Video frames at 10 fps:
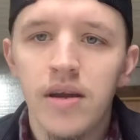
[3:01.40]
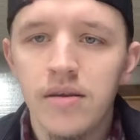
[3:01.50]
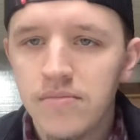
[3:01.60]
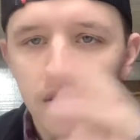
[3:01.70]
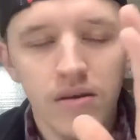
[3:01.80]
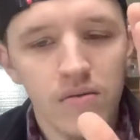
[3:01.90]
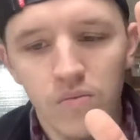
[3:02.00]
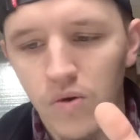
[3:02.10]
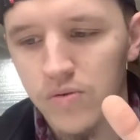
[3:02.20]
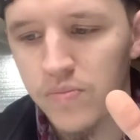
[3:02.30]
and it
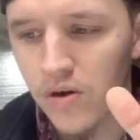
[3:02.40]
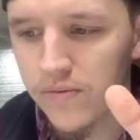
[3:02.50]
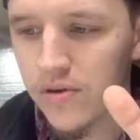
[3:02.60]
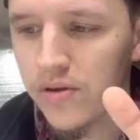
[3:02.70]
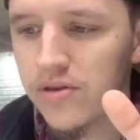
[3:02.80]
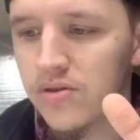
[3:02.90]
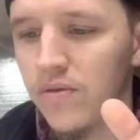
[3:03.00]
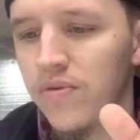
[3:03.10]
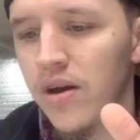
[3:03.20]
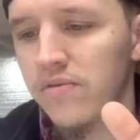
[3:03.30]
worked perfectly. So
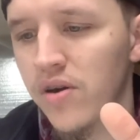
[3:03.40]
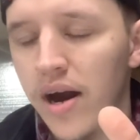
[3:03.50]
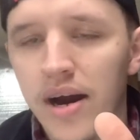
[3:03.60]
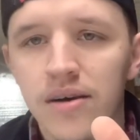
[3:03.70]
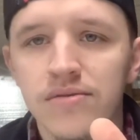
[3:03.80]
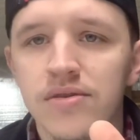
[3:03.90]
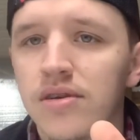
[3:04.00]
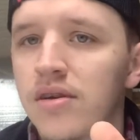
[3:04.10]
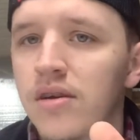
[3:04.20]
if you have crowns,